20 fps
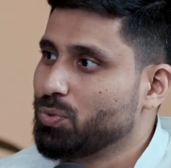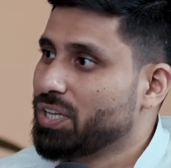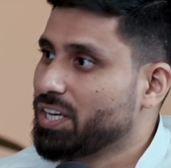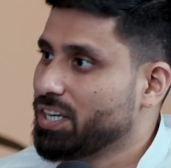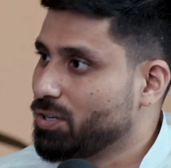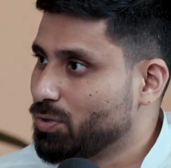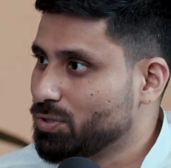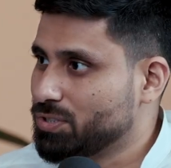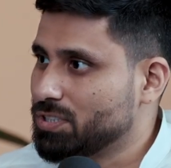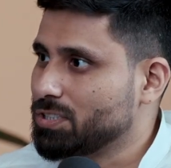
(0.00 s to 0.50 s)
to
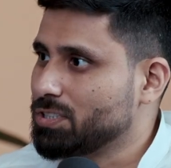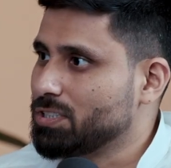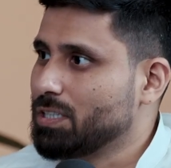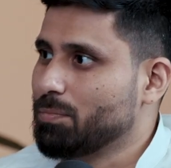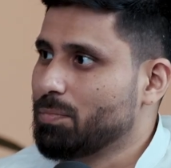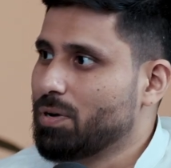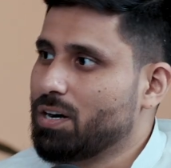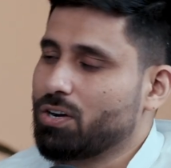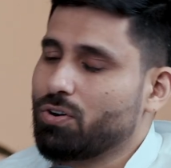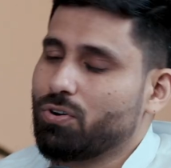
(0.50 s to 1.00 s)
the
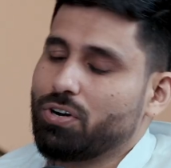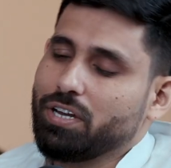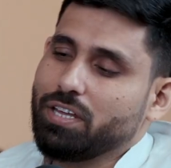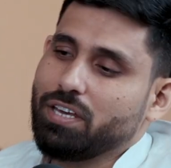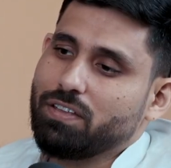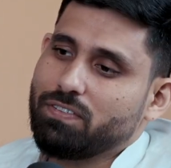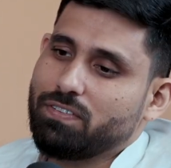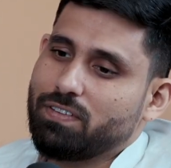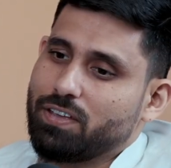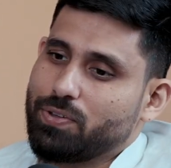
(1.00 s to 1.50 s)
ecosystem, our
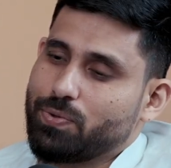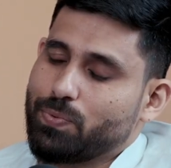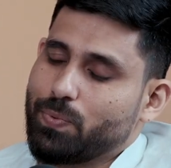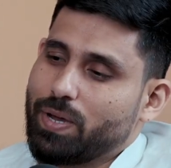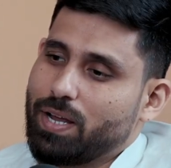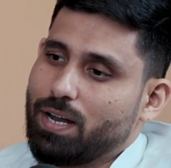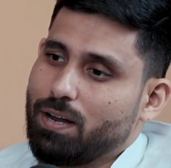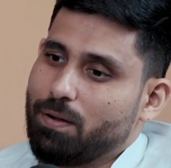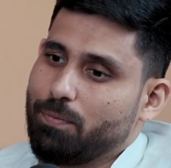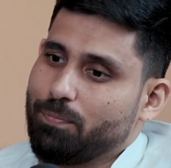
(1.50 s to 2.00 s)
audience as
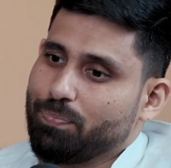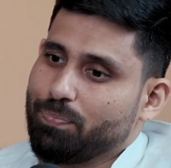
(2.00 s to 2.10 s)
well.